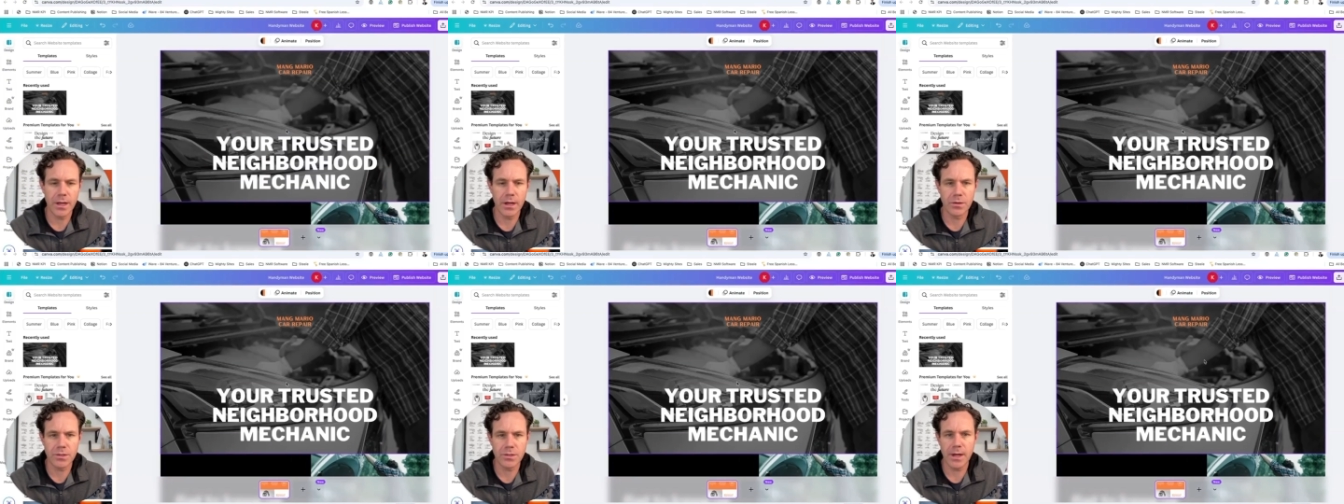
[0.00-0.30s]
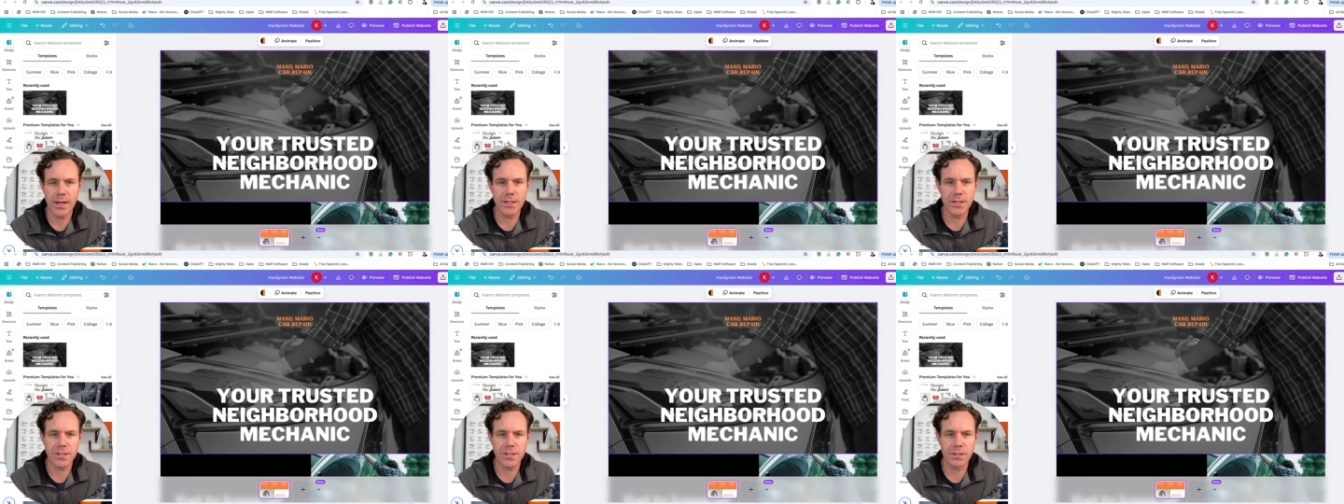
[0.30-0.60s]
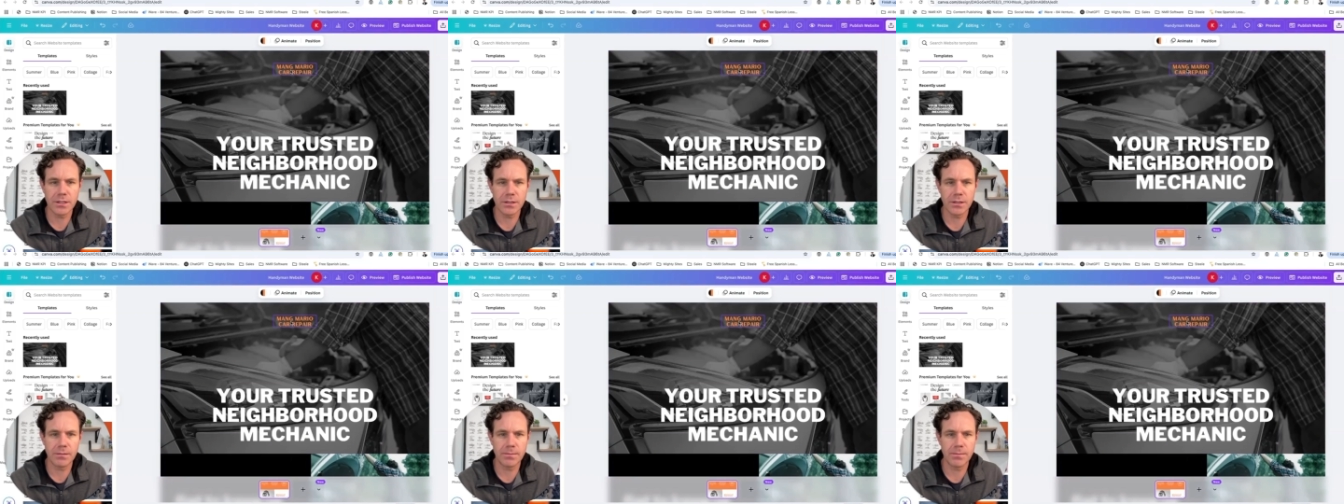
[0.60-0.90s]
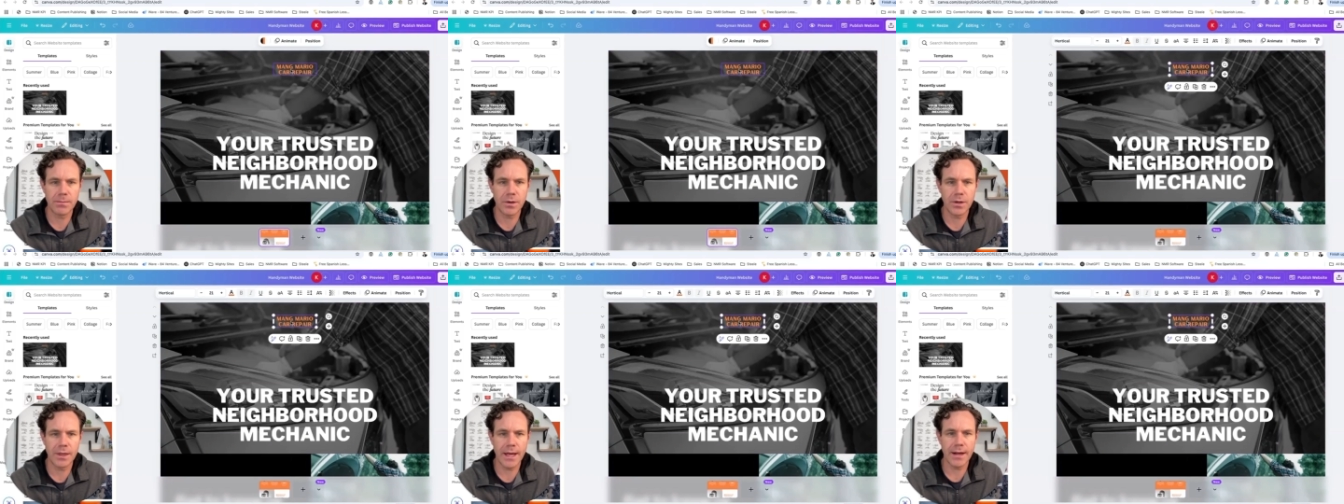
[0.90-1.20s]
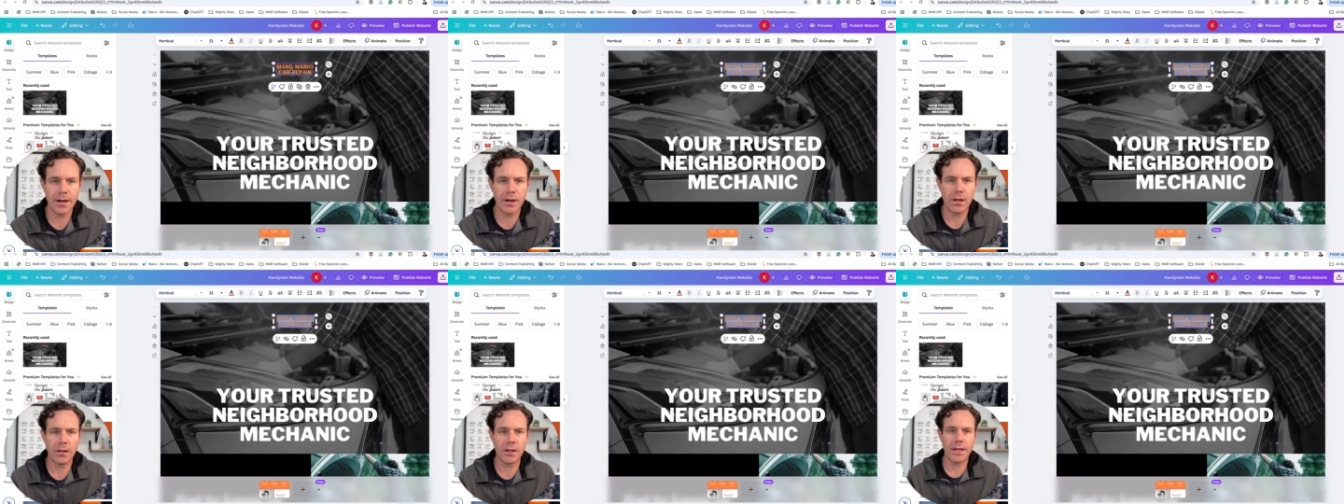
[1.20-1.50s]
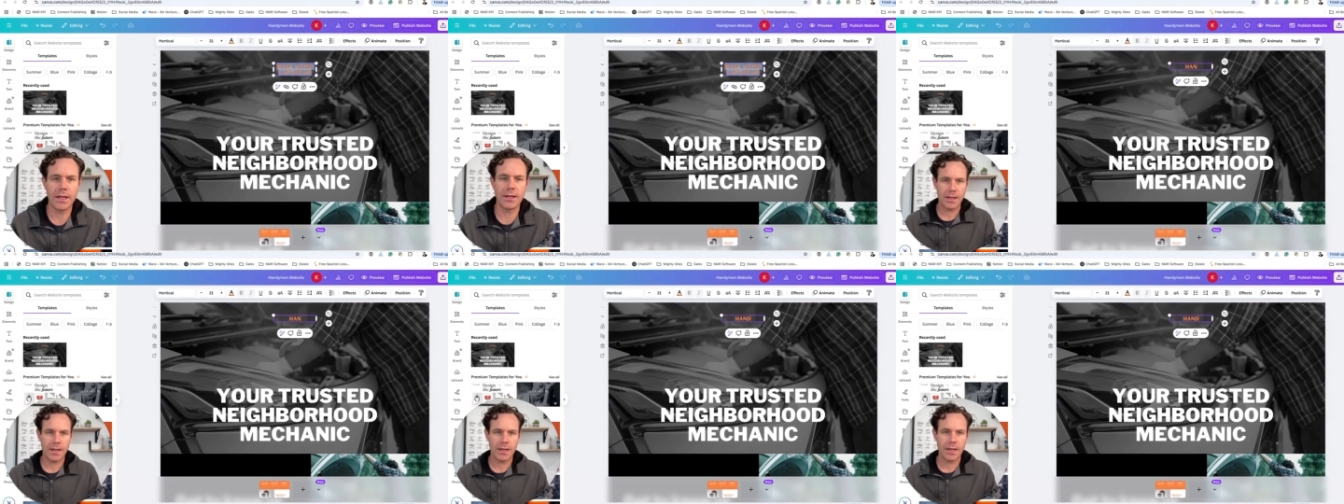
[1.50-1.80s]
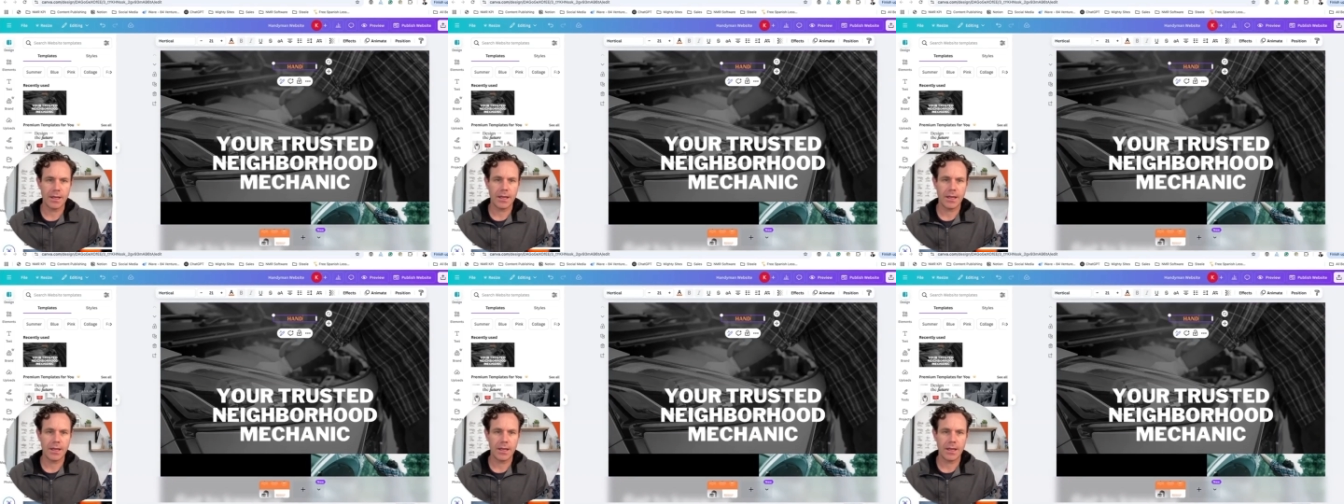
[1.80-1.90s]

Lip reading: So I just put that all in.